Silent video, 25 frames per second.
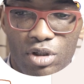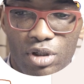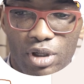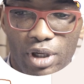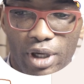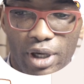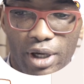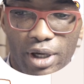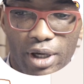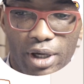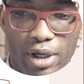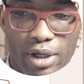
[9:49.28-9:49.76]

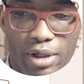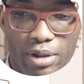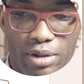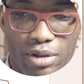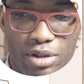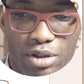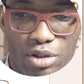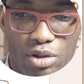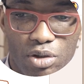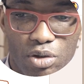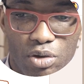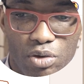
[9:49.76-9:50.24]
Yeah,
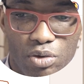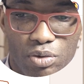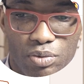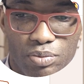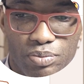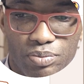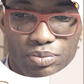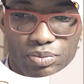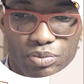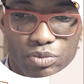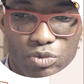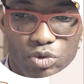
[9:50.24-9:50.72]
so
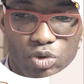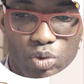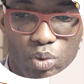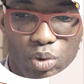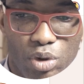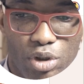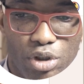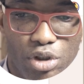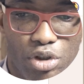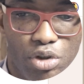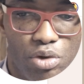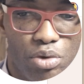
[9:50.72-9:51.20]

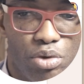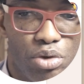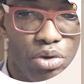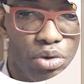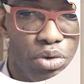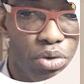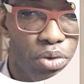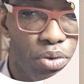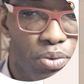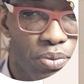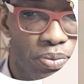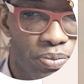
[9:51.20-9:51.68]
what you
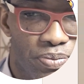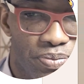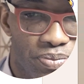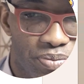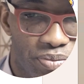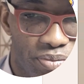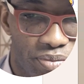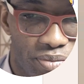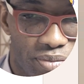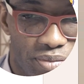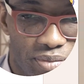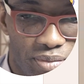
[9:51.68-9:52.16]
do
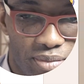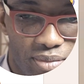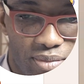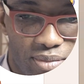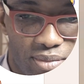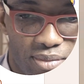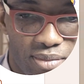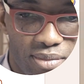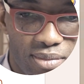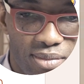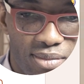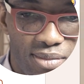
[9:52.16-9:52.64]

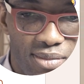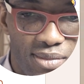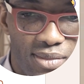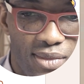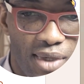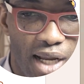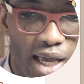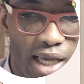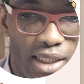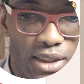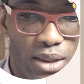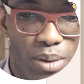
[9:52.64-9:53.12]

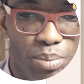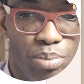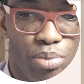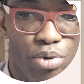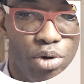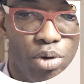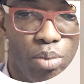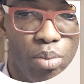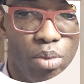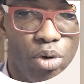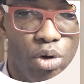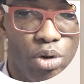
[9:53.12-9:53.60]
as a
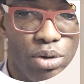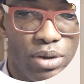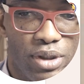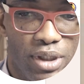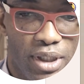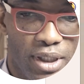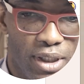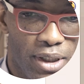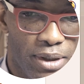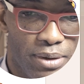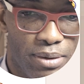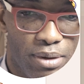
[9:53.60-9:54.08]

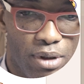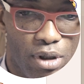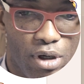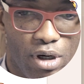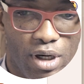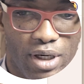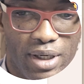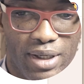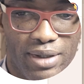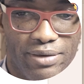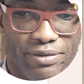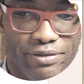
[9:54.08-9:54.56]
promoter
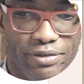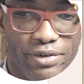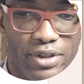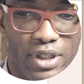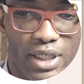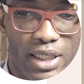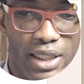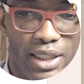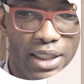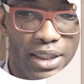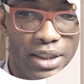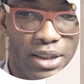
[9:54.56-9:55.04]
or an
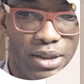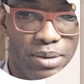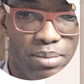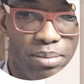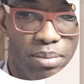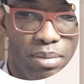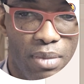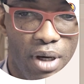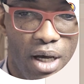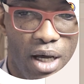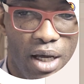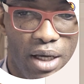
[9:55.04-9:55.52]
affiliate
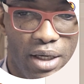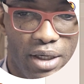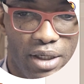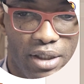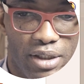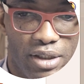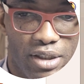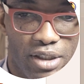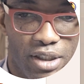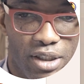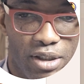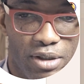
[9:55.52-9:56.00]

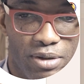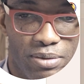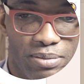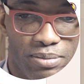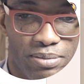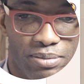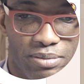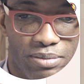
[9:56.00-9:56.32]
marketer